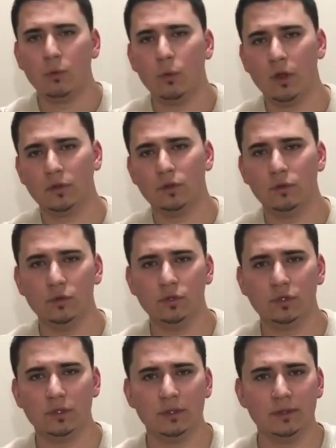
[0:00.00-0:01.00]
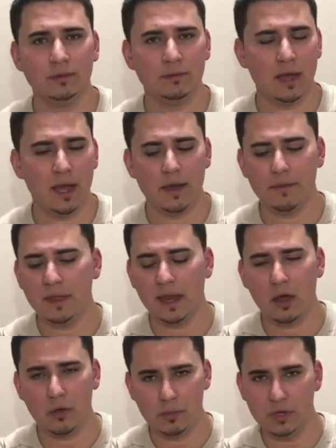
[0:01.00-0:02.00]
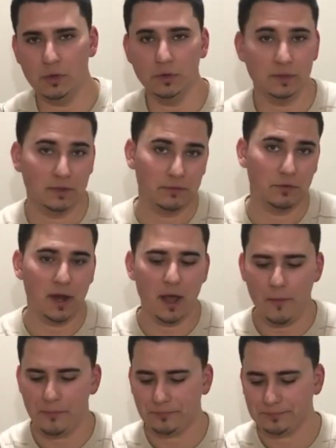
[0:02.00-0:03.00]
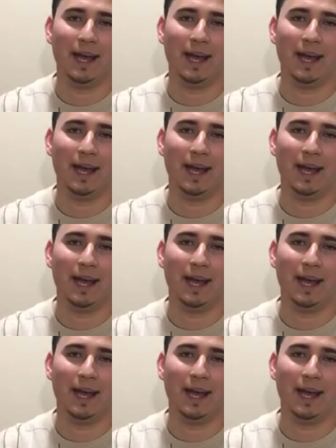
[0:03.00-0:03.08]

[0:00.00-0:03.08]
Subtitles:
resolution that I'll be using for now.